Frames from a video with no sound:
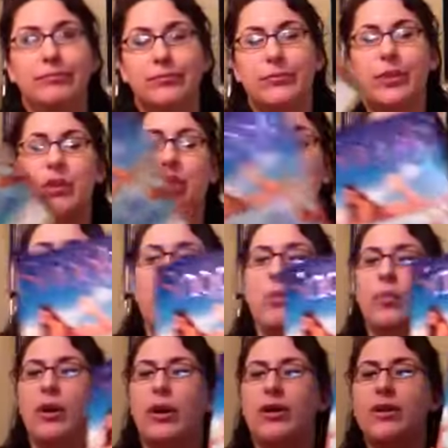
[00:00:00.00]
that you would
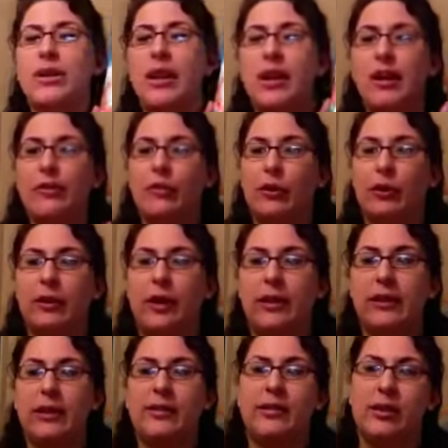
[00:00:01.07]
want for a lot
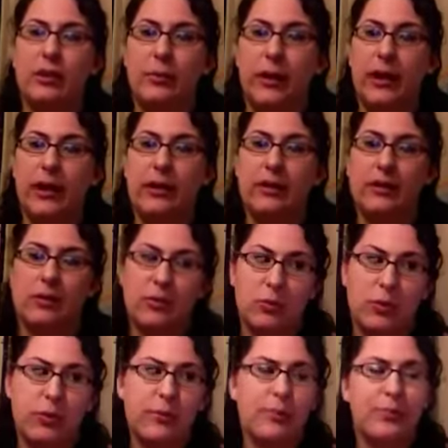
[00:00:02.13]
less than you pay in the
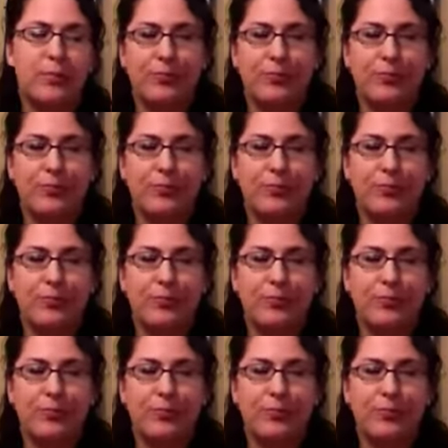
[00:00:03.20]
store.